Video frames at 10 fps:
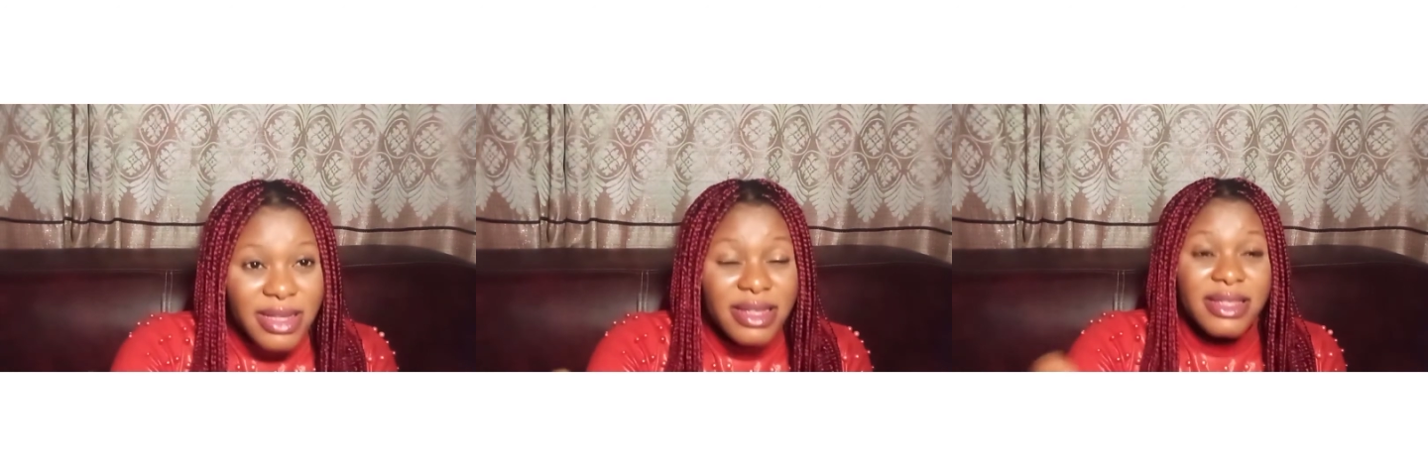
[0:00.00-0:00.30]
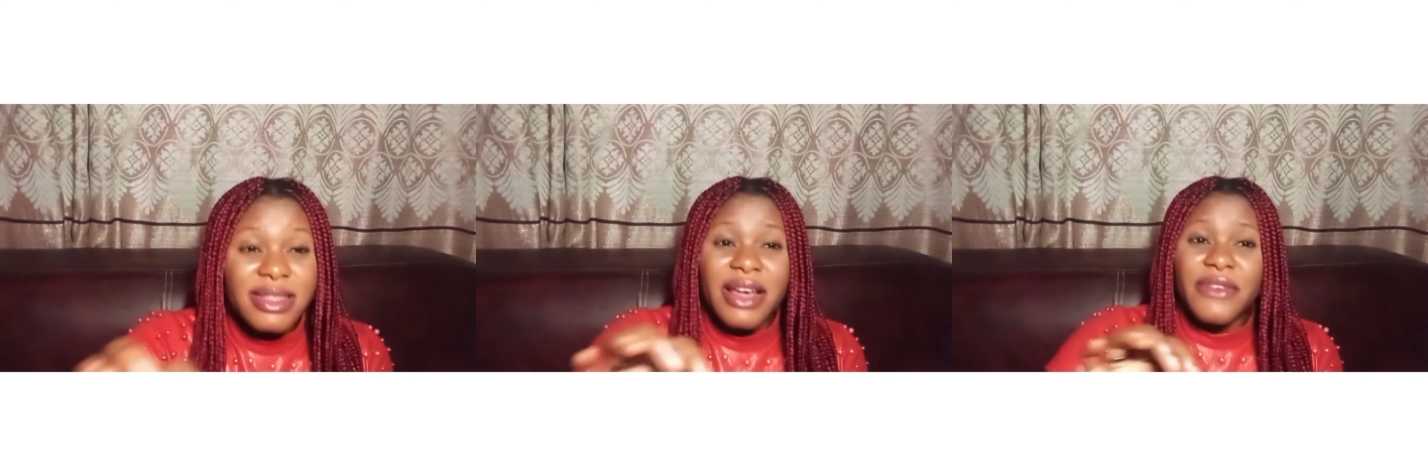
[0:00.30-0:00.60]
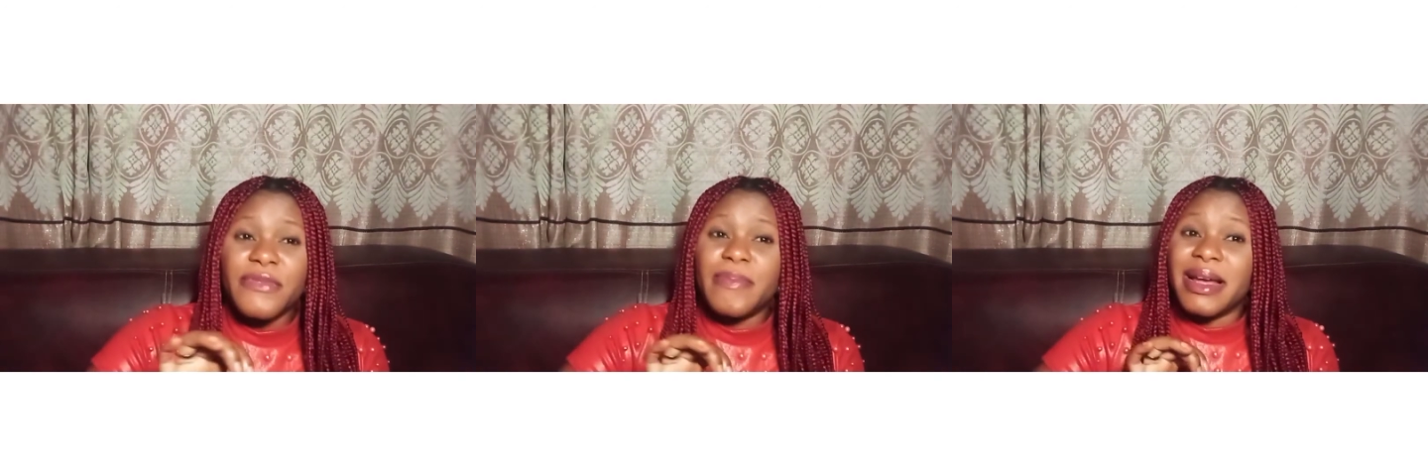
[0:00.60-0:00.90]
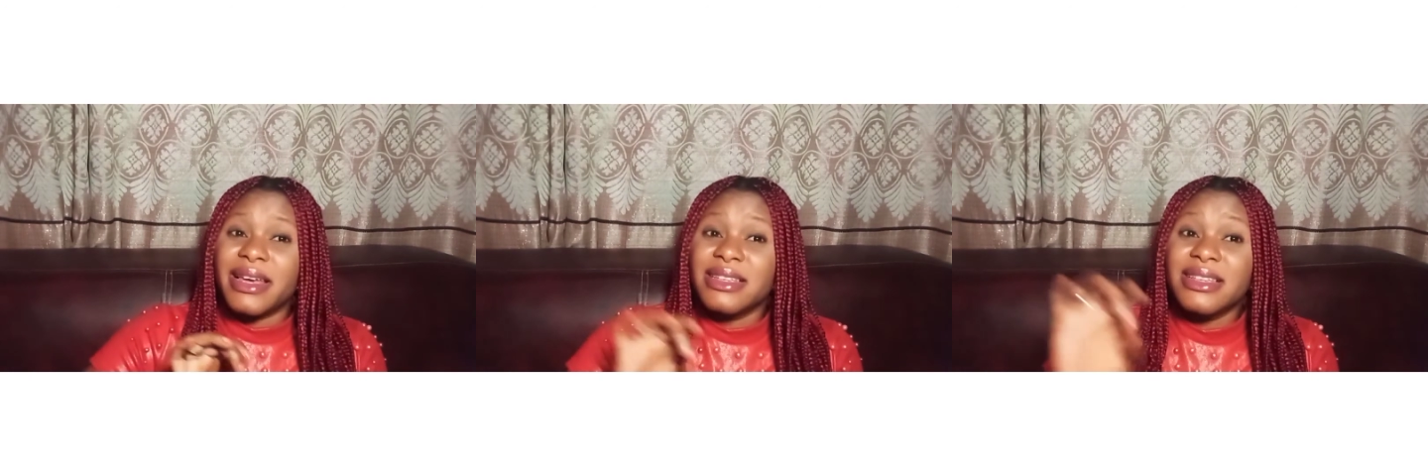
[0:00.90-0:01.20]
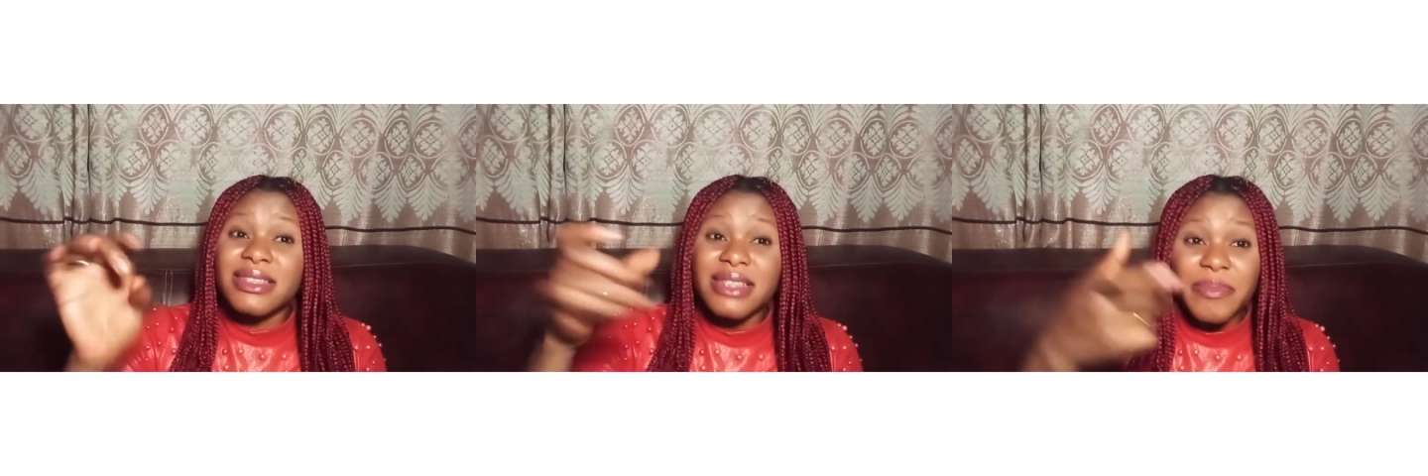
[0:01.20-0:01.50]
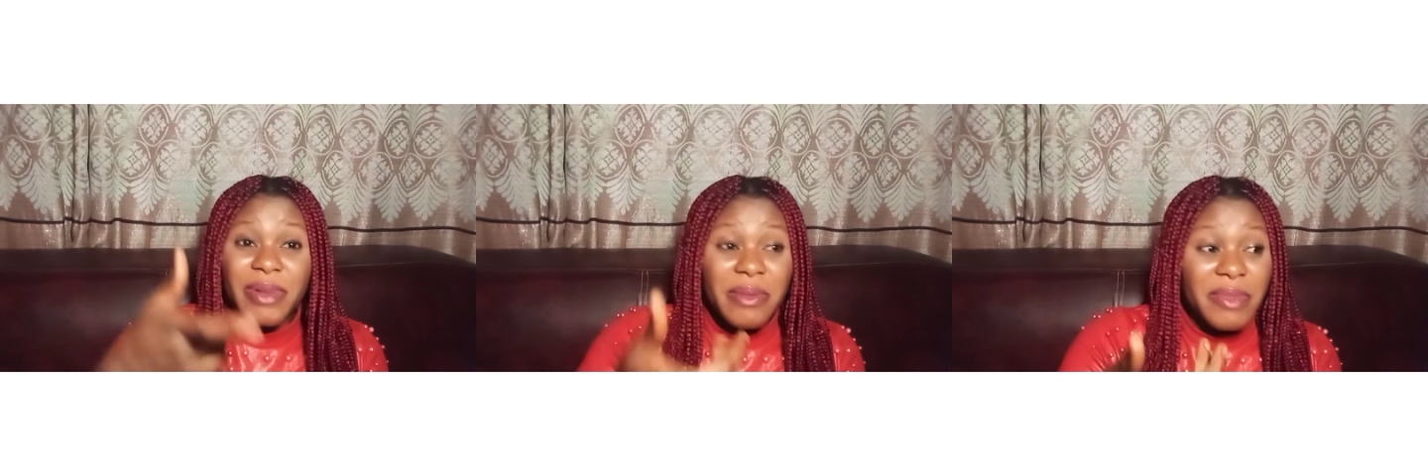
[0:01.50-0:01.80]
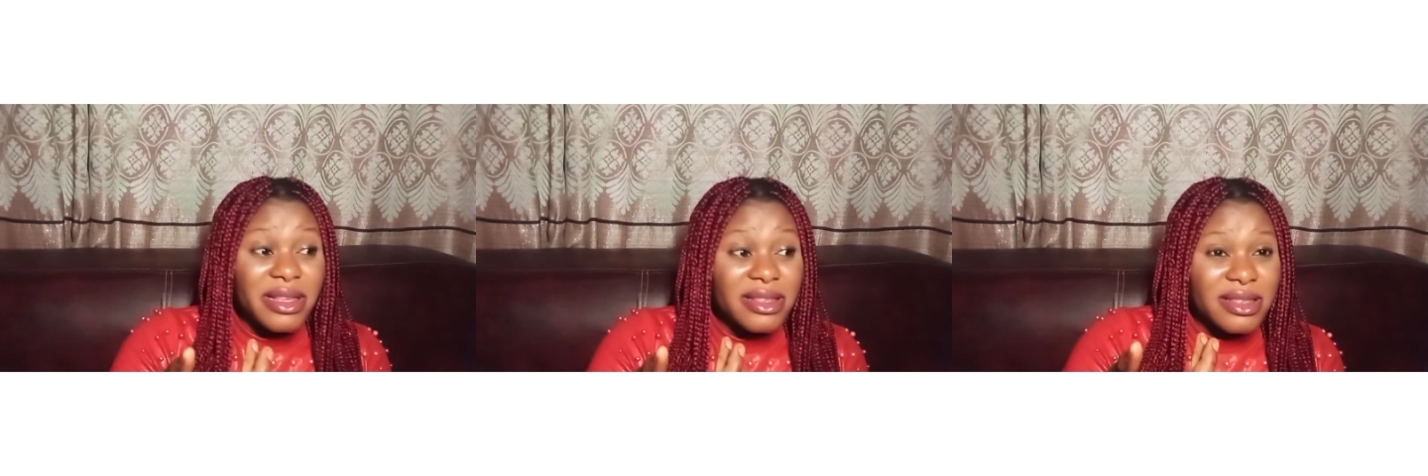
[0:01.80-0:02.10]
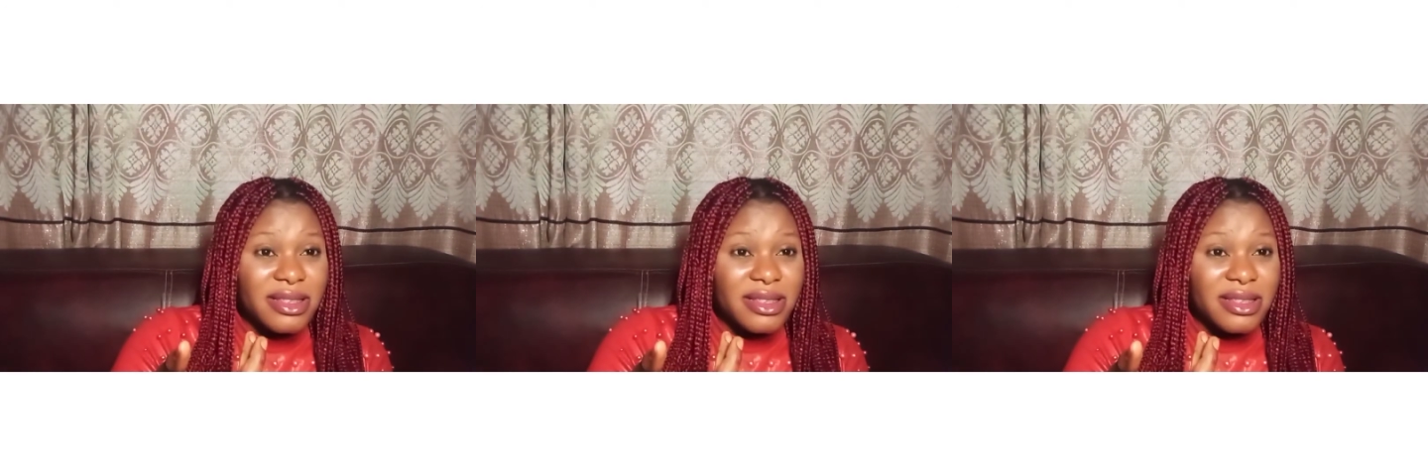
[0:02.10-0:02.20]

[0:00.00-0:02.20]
Self-packaging simply means